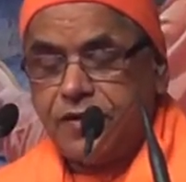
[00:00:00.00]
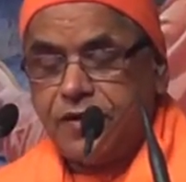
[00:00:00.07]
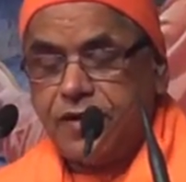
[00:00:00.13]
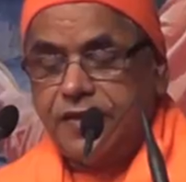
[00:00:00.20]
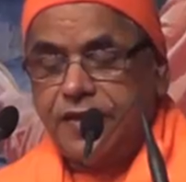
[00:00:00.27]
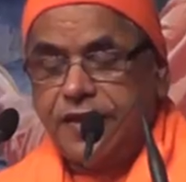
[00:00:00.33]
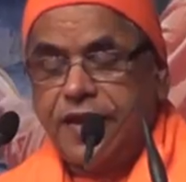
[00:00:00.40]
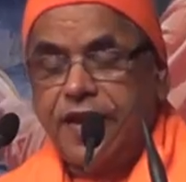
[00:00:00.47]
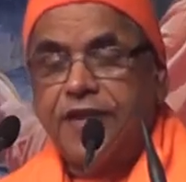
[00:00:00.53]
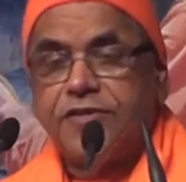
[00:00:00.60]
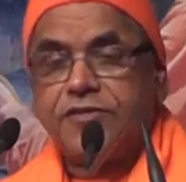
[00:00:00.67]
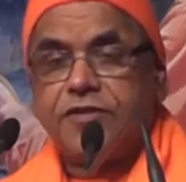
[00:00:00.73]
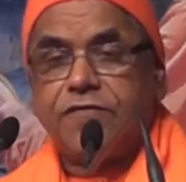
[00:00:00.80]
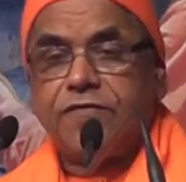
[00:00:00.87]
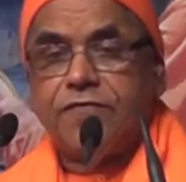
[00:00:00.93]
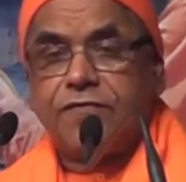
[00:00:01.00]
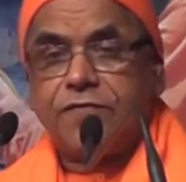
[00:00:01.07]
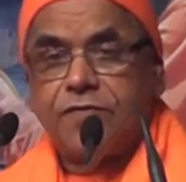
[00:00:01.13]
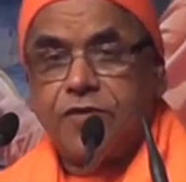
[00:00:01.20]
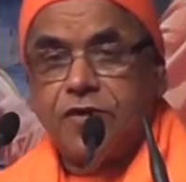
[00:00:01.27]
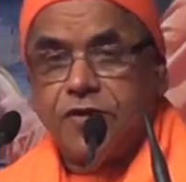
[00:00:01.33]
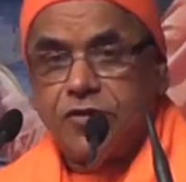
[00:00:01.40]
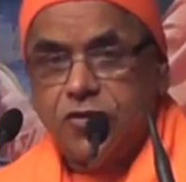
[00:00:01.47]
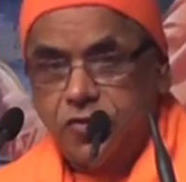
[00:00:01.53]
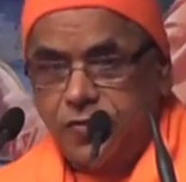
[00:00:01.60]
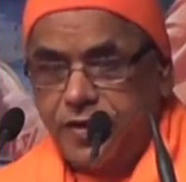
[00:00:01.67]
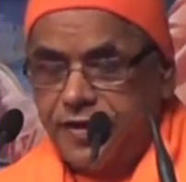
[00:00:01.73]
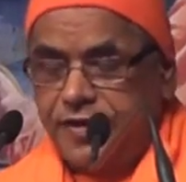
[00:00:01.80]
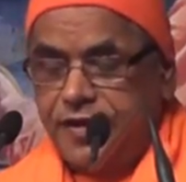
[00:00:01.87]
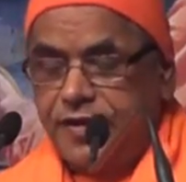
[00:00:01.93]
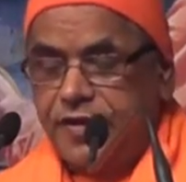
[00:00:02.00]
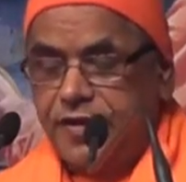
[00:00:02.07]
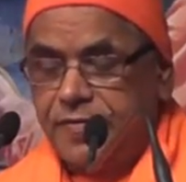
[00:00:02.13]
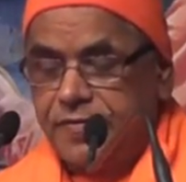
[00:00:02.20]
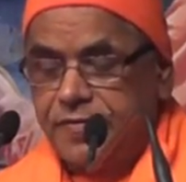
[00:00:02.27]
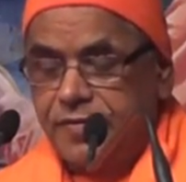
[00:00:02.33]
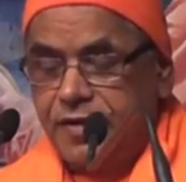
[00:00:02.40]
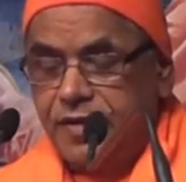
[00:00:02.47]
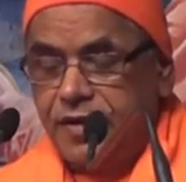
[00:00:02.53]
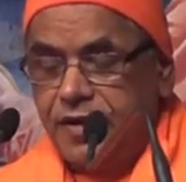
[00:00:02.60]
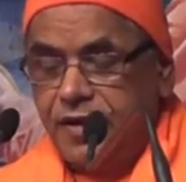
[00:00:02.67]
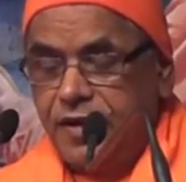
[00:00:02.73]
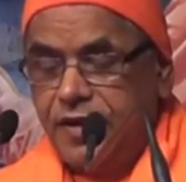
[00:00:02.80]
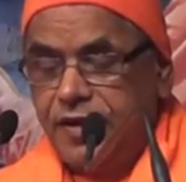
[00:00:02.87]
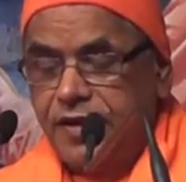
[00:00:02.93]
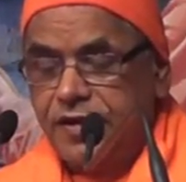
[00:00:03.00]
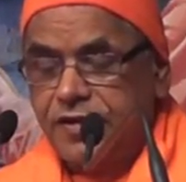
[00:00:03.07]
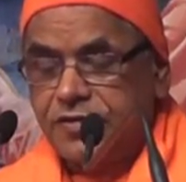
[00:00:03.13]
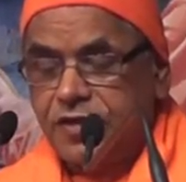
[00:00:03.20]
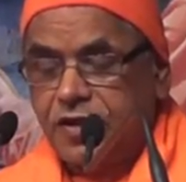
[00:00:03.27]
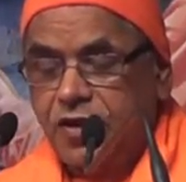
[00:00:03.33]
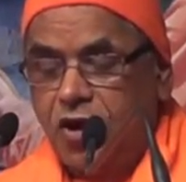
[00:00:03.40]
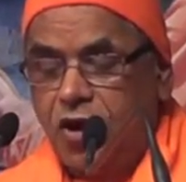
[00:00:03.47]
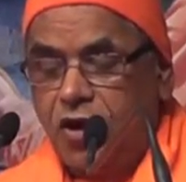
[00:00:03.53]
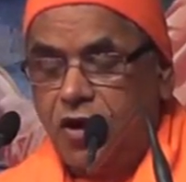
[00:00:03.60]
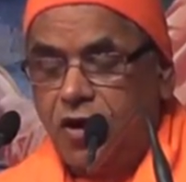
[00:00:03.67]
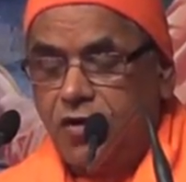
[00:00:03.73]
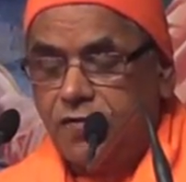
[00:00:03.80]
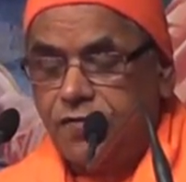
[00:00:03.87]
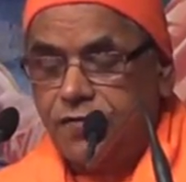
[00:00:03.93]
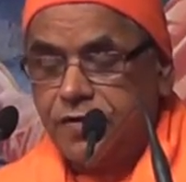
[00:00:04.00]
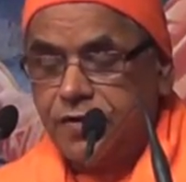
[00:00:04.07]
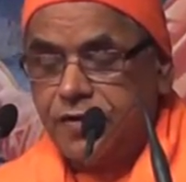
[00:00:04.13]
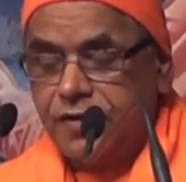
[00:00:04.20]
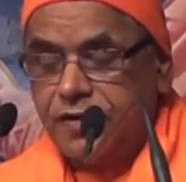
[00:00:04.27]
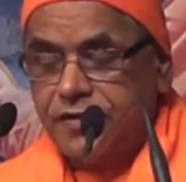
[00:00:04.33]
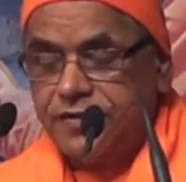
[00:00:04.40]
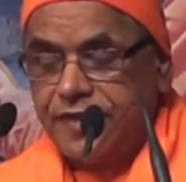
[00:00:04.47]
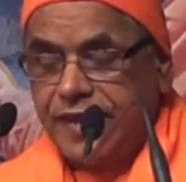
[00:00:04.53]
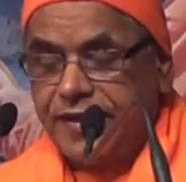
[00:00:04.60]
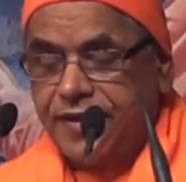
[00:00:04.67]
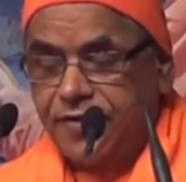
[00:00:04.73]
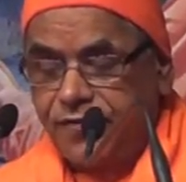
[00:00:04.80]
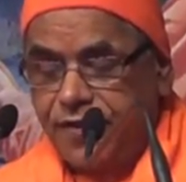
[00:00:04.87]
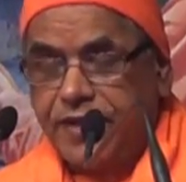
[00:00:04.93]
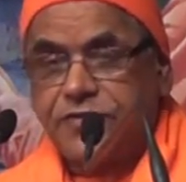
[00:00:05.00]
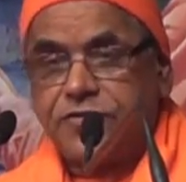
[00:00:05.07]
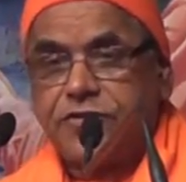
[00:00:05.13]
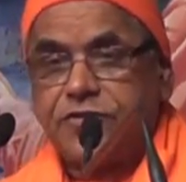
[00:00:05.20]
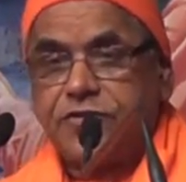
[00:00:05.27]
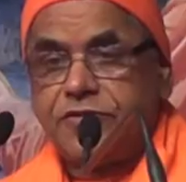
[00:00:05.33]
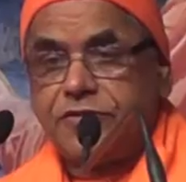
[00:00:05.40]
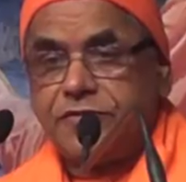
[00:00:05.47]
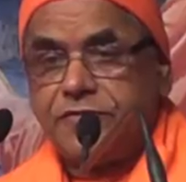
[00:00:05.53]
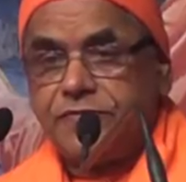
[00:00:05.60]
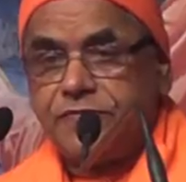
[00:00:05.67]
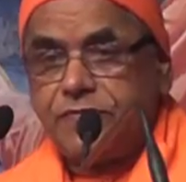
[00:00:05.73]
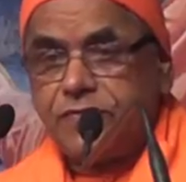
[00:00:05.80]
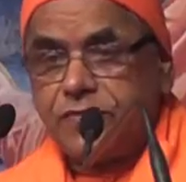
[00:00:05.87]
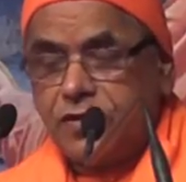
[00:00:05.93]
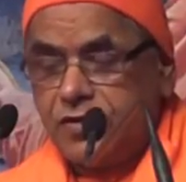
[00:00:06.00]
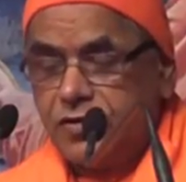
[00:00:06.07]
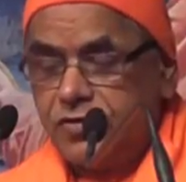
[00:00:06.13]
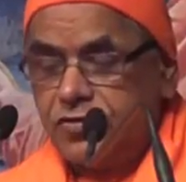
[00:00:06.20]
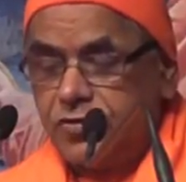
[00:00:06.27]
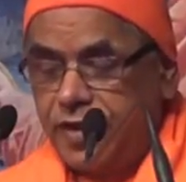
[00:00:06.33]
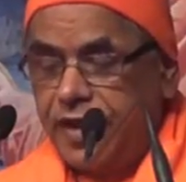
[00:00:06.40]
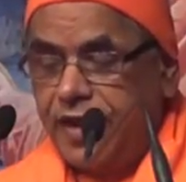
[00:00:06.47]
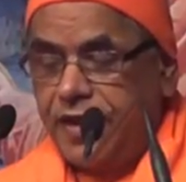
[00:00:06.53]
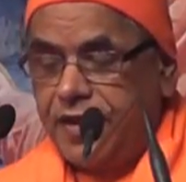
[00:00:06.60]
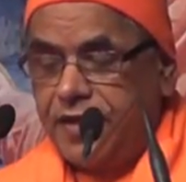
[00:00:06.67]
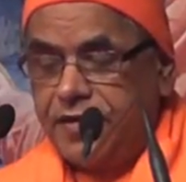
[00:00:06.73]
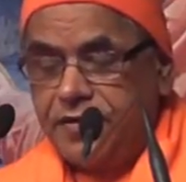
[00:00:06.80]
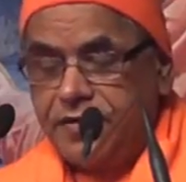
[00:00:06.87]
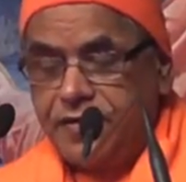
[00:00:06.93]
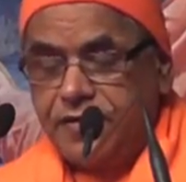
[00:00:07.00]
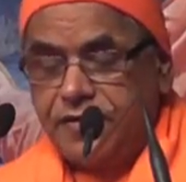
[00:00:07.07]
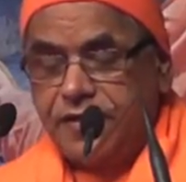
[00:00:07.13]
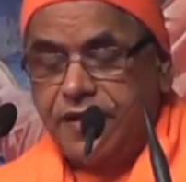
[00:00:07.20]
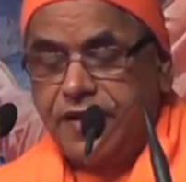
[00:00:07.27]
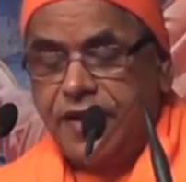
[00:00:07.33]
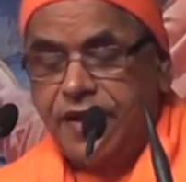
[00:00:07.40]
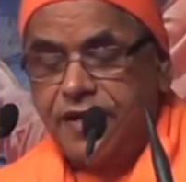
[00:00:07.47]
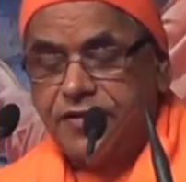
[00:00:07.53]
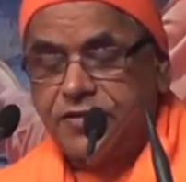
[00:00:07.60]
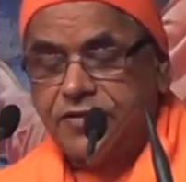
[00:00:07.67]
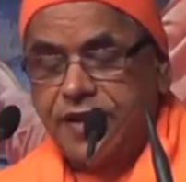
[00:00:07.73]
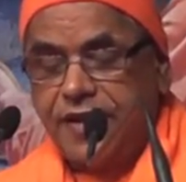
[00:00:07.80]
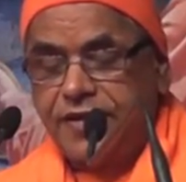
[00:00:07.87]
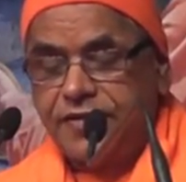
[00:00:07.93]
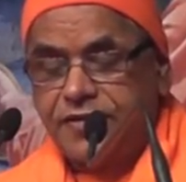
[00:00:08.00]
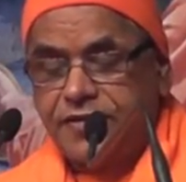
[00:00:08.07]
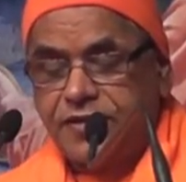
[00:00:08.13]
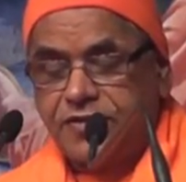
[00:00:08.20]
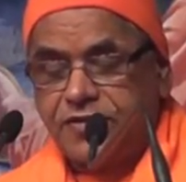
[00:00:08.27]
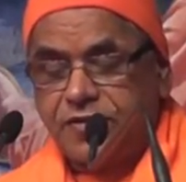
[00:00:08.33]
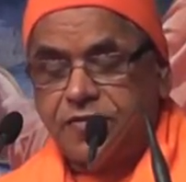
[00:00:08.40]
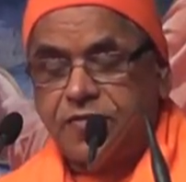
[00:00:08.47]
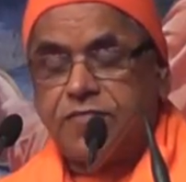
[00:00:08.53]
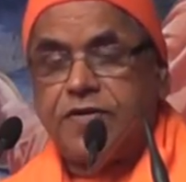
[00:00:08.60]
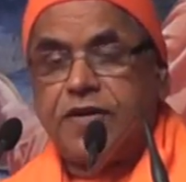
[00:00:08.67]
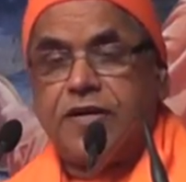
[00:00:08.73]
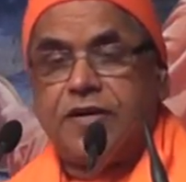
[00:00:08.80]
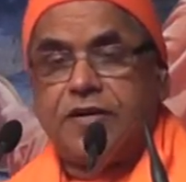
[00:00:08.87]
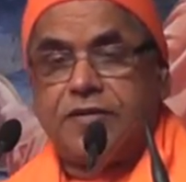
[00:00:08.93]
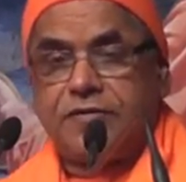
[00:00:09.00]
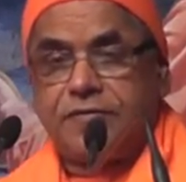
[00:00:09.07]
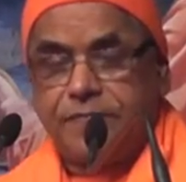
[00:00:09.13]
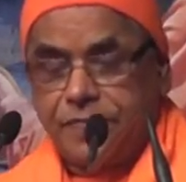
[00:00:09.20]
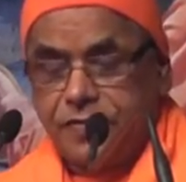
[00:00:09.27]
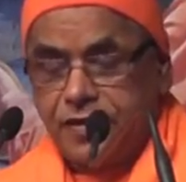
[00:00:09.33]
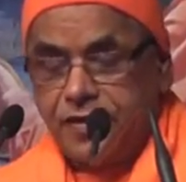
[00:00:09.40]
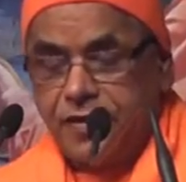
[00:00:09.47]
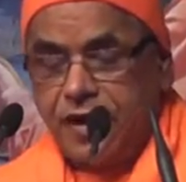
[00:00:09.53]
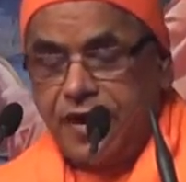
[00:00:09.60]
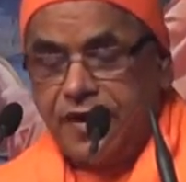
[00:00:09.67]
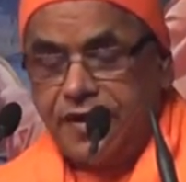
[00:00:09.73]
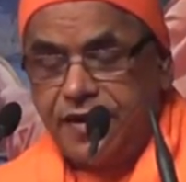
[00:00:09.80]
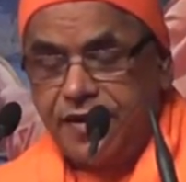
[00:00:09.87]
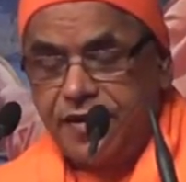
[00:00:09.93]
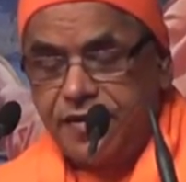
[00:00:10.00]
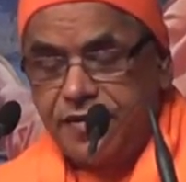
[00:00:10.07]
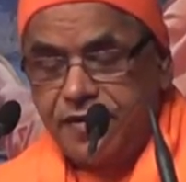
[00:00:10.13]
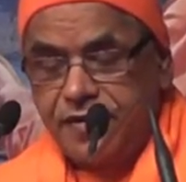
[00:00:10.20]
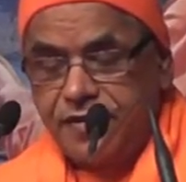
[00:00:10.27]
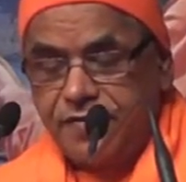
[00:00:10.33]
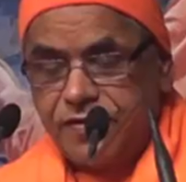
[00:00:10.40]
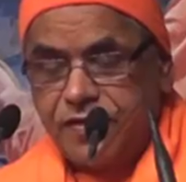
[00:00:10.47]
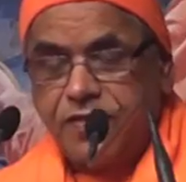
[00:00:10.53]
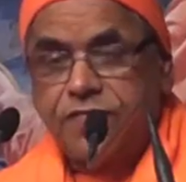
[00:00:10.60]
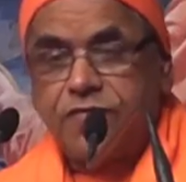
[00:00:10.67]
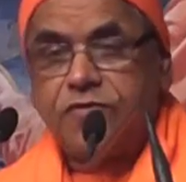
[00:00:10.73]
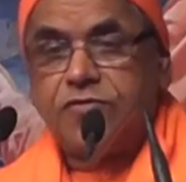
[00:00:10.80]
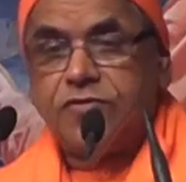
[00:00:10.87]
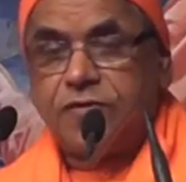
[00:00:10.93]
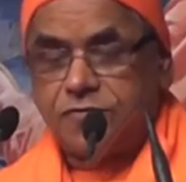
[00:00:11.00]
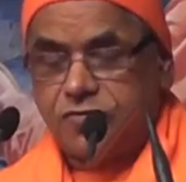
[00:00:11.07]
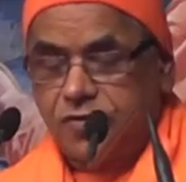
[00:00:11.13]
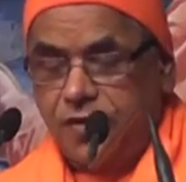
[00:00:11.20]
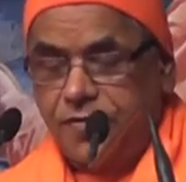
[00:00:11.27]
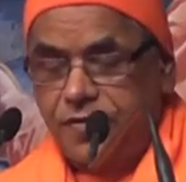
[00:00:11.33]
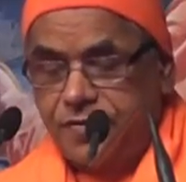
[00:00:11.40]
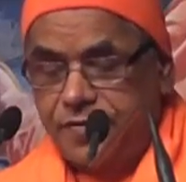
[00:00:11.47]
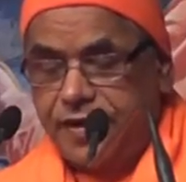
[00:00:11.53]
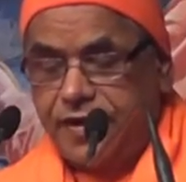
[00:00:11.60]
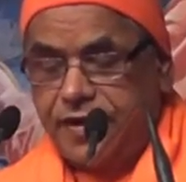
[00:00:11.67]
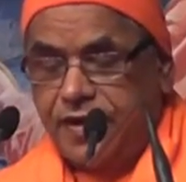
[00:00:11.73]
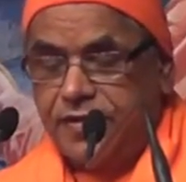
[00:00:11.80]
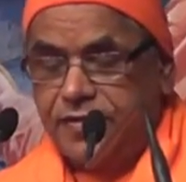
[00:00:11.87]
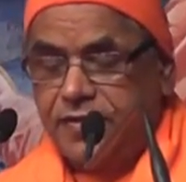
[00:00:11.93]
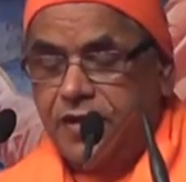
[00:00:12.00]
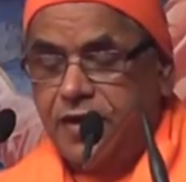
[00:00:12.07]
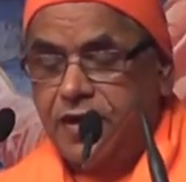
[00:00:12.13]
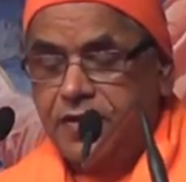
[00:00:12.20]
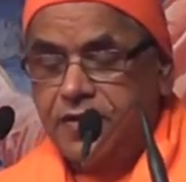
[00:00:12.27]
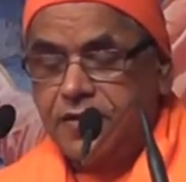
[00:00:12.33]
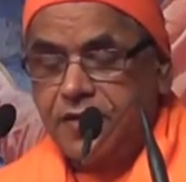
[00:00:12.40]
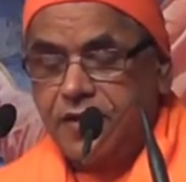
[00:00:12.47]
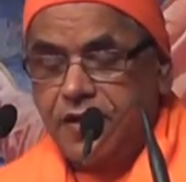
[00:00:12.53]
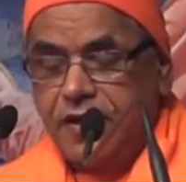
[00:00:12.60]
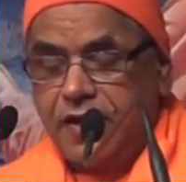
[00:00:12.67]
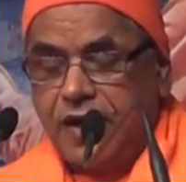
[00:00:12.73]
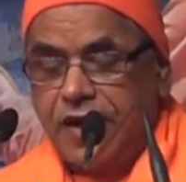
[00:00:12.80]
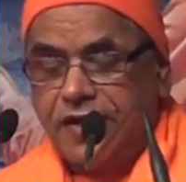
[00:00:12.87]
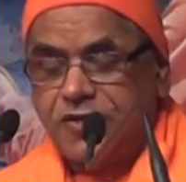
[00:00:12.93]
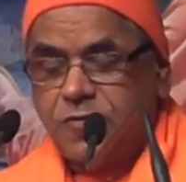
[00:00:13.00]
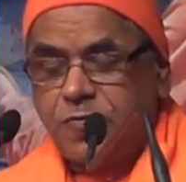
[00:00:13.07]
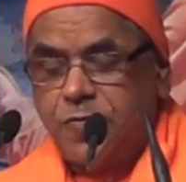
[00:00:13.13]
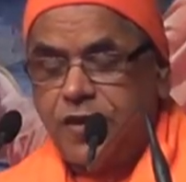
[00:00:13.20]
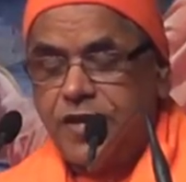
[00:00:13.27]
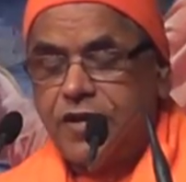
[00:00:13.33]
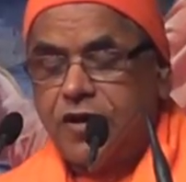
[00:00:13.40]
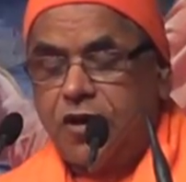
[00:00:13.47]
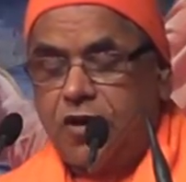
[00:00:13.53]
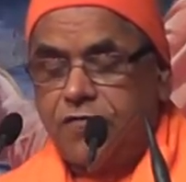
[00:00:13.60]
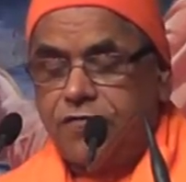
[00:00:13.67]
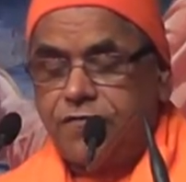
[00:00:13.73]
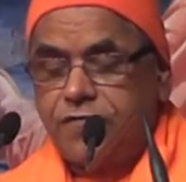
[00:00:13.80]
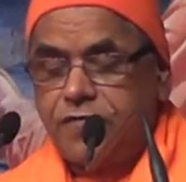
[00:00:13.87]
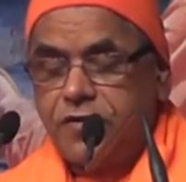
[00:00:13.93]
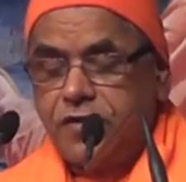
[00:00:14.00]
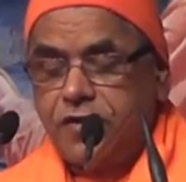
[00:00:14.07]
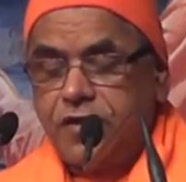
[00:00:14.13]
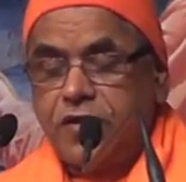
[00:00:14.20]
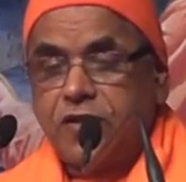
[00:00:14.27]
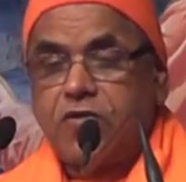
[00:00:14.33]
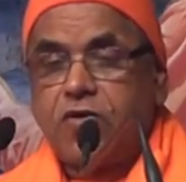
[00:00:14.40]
In the case of human kingdom, it is the law of sacrifice. Today, the great scientists of the world agree with the views of Swami Vivekananda and speak of the